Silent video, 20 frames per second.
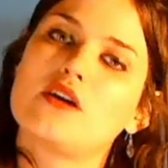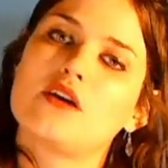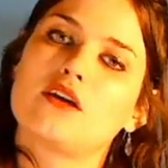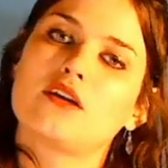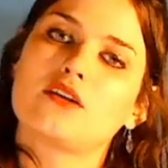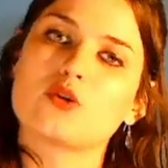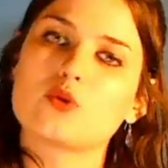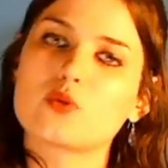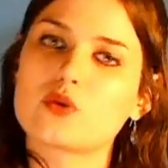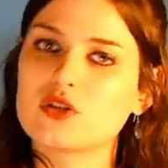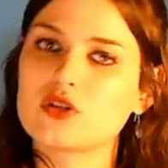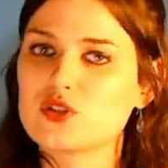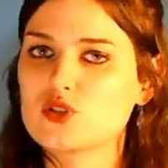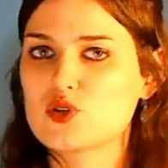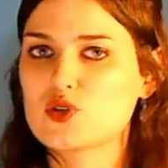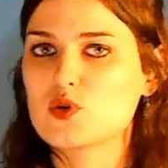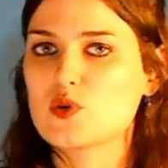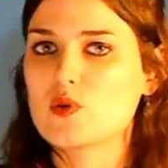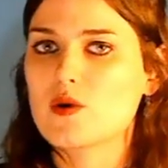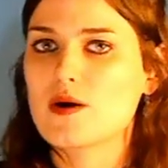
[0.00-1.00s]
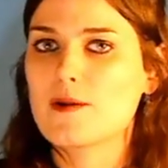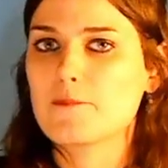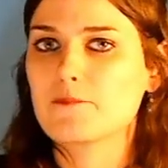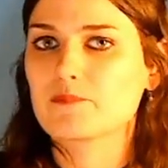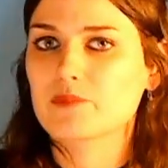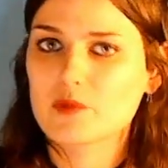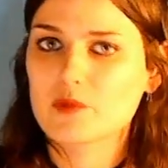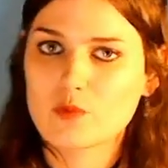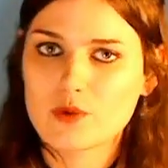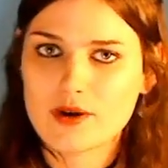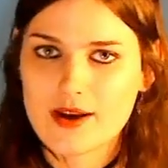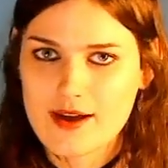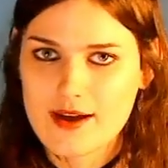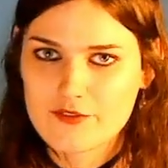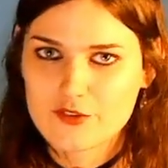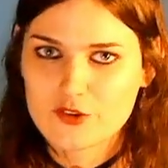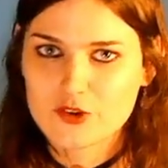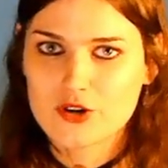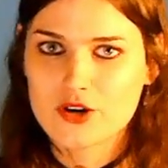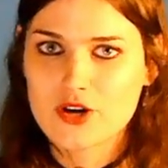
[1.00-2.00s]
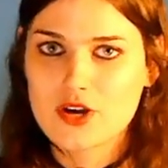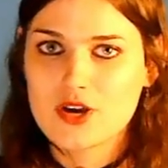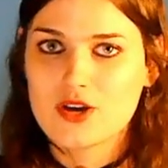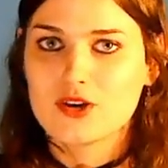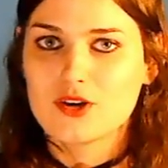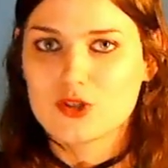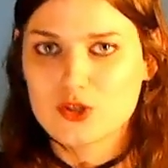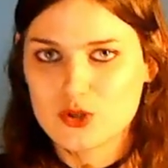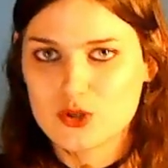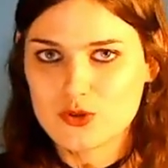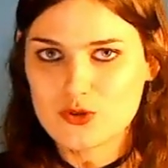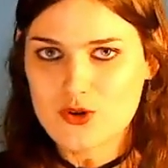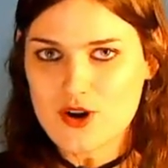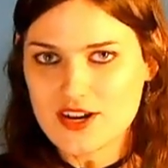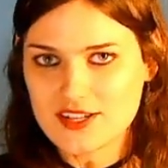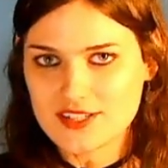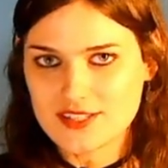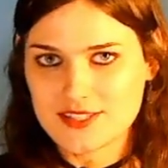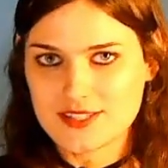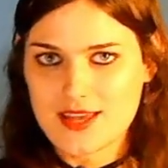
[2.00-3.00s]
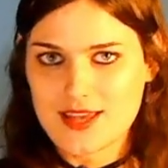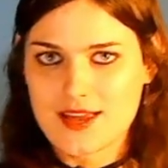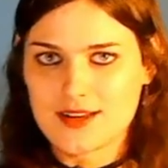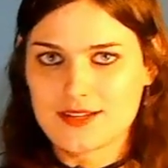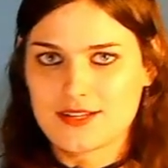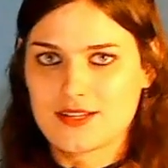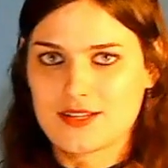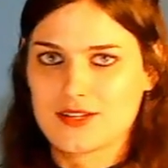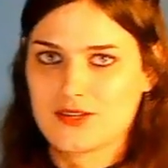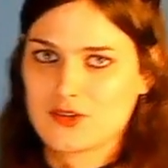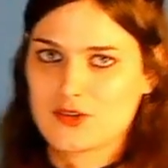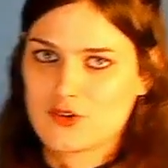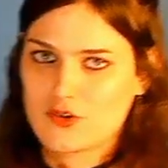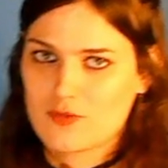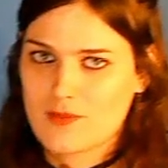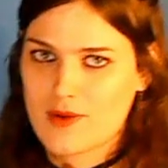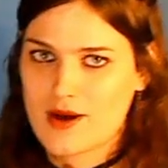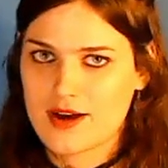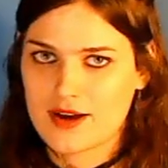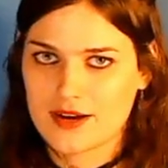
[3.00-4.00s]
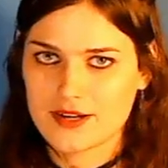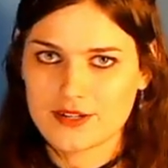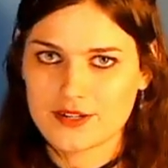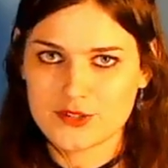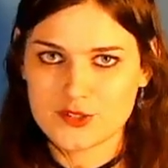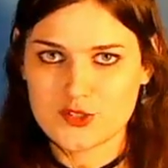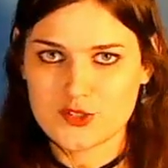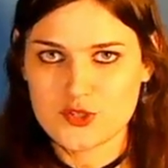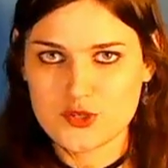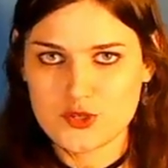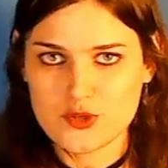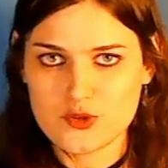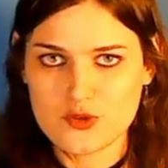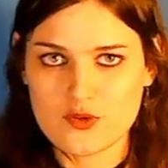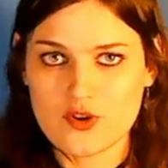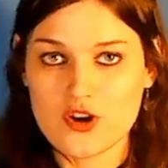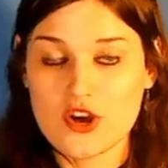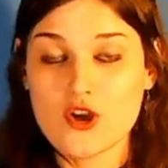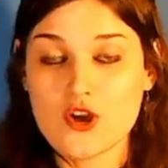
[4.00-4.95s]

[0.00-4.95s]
You can do whatever you set your mind to.